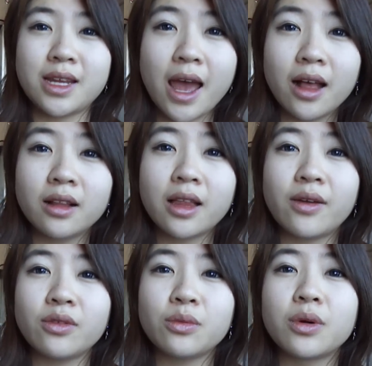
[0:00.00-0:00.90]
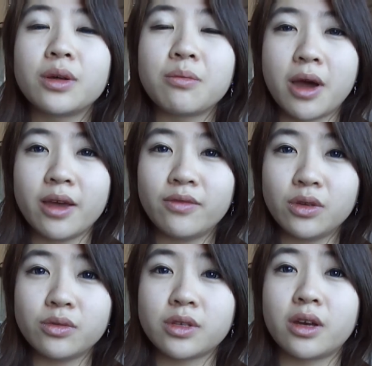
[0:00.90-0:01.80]
to tell everyone my
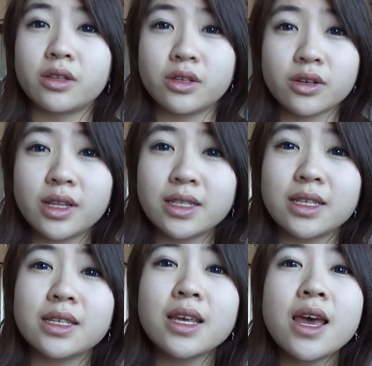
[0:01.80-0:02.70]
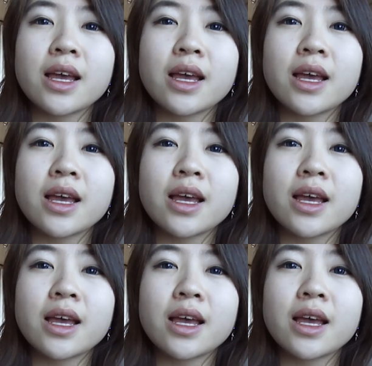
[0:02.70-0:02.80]
views on circle lenses